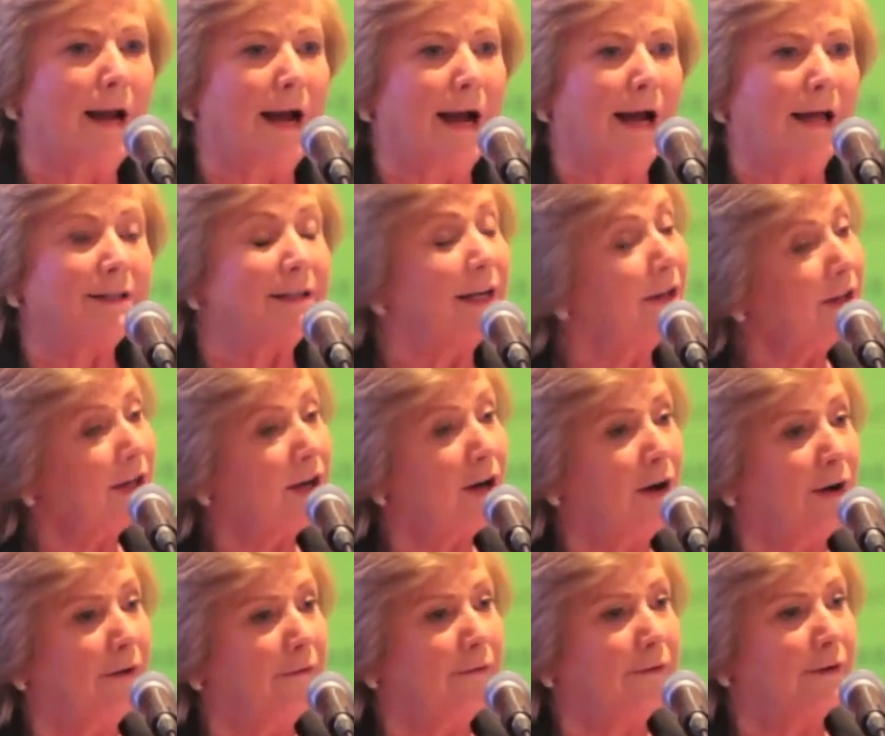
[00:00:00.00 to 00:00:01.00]
And at the
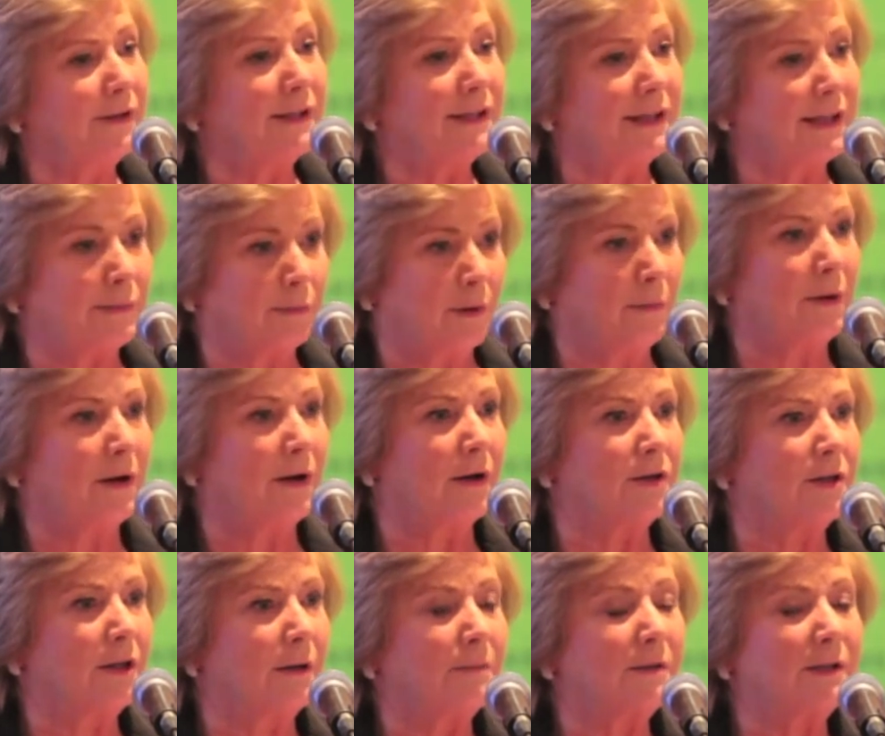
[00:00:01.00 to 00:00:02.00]
conference, this woman
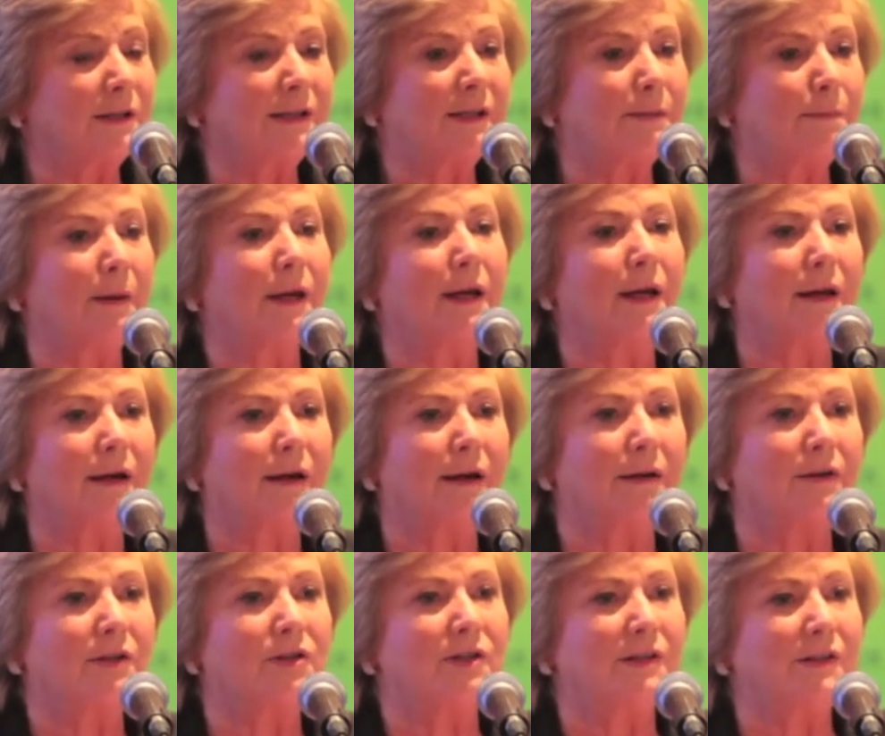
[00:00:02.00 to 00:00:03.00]
got up to speak,
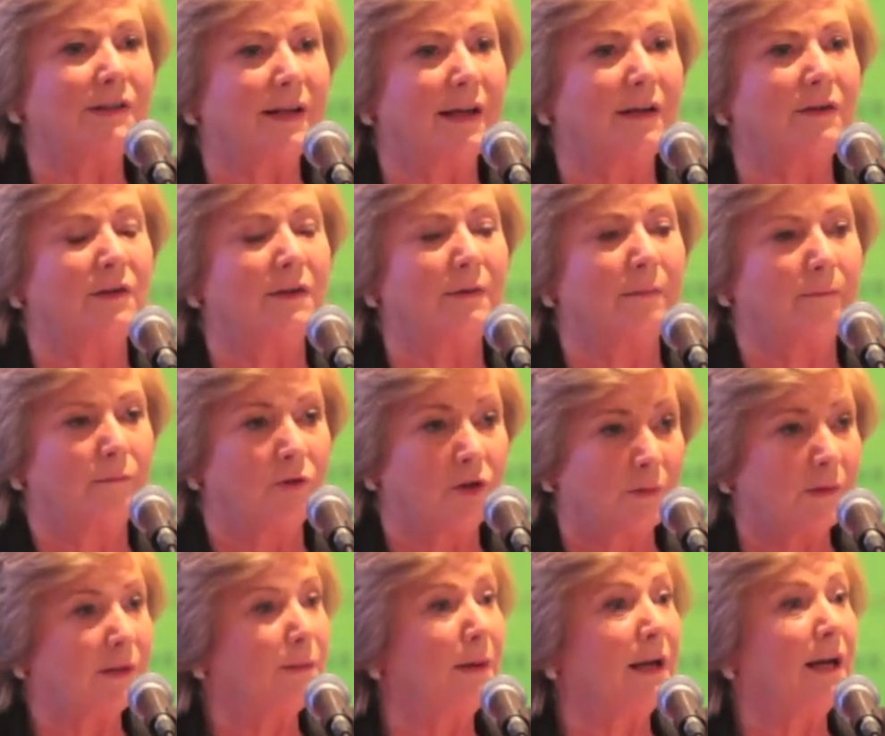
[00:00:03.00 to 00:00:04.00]
and she said she
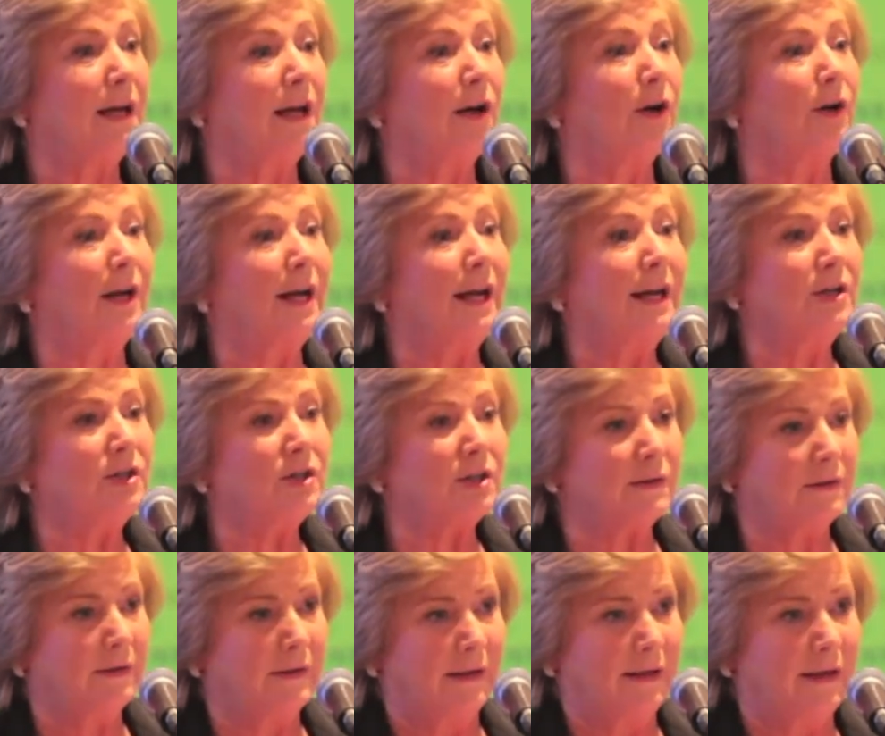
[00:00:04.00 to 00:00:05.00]
was speaking on age
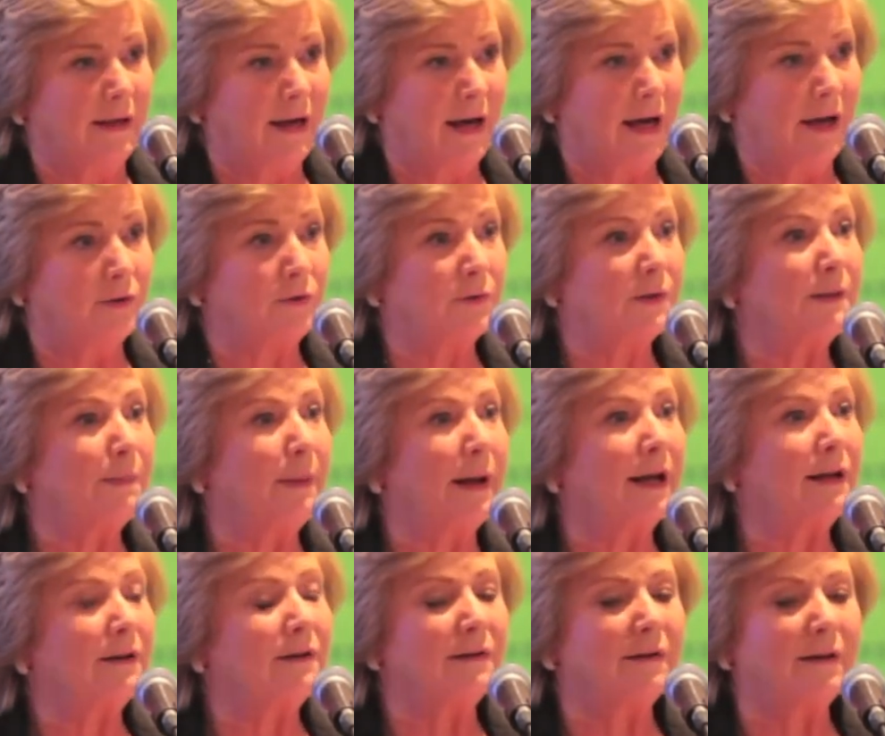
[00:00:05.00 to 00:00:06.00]
and
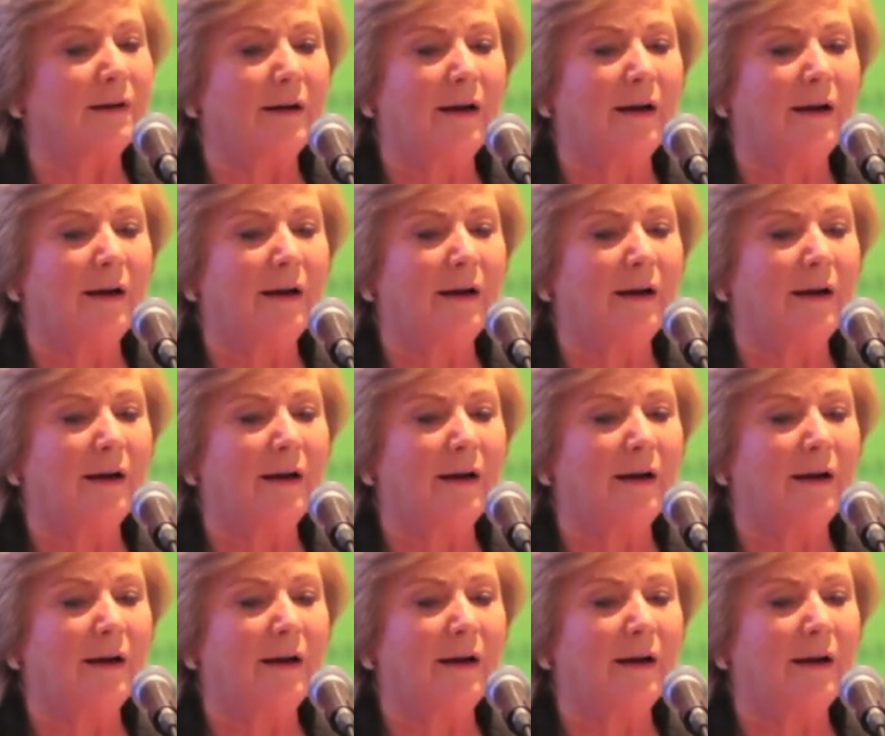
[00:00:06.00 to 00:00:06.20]
respect